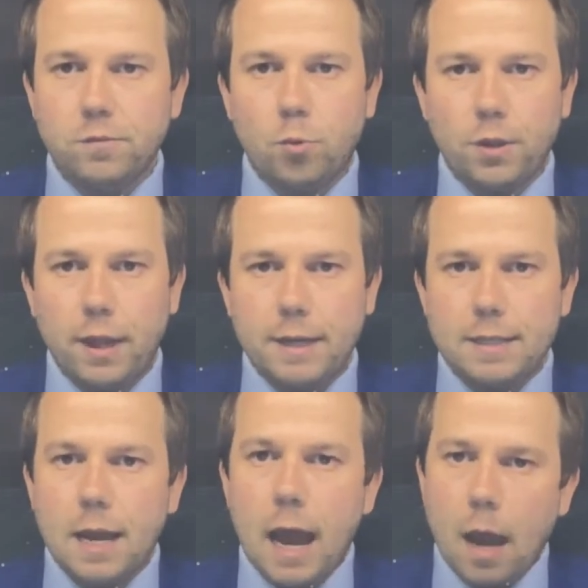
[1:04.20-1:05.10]
for that is
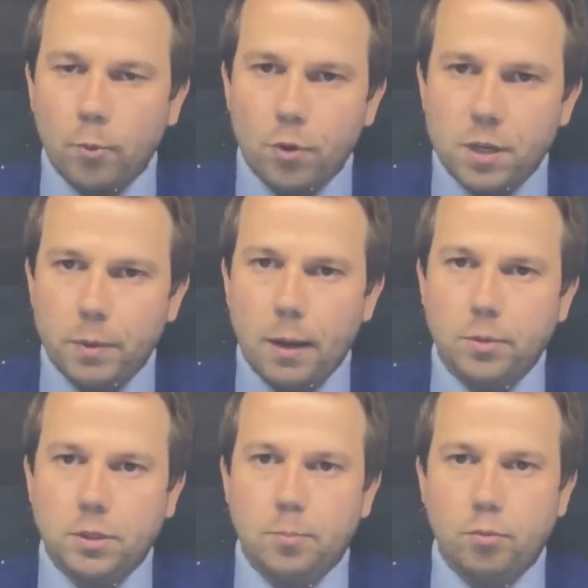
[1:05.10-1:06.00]
I'm going to be able
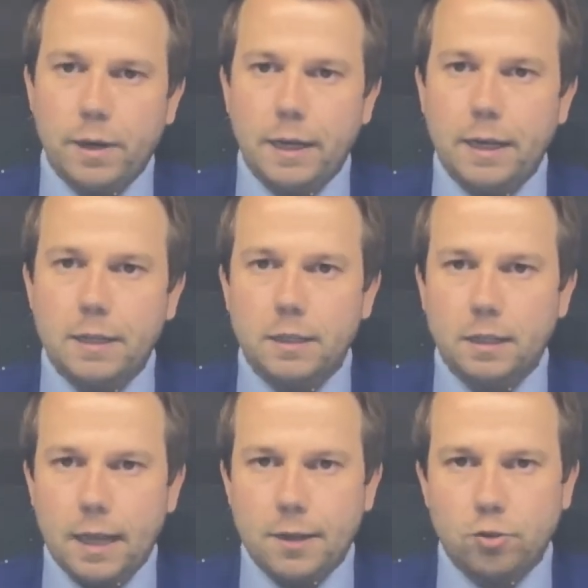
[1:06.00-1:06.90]
to bring into the
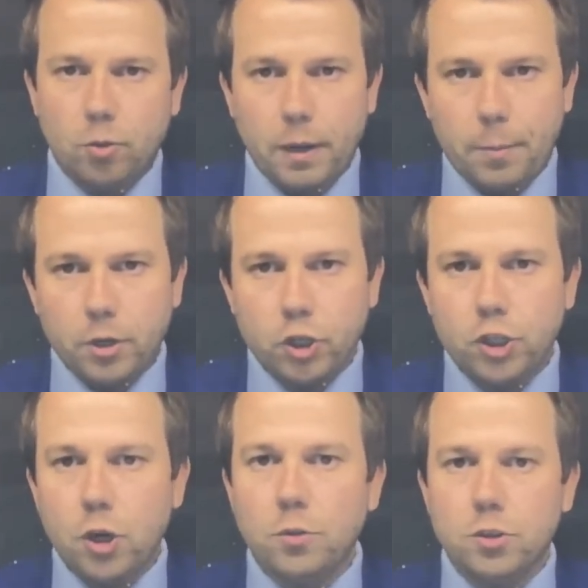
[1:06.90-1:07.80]
classroom, and I'm going to
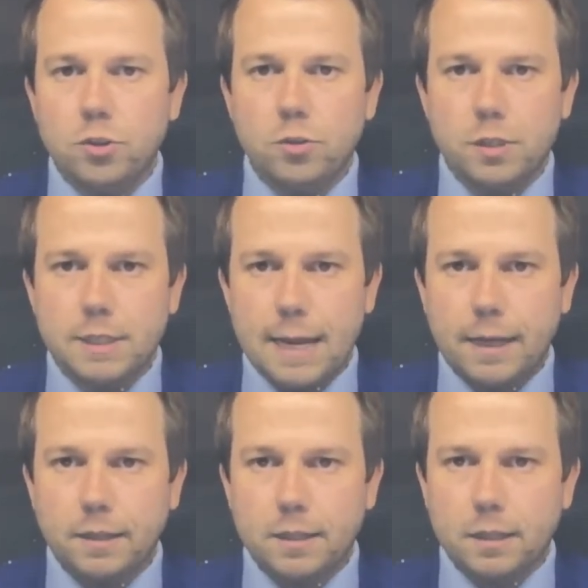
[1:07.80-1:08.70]
show the students
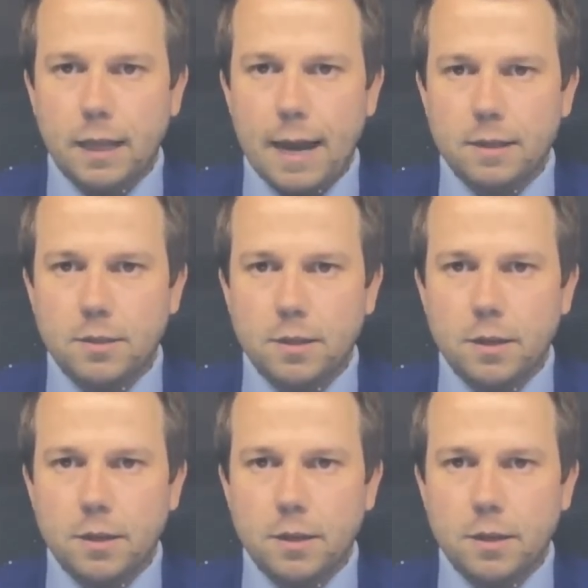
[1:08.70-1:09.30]
taking this class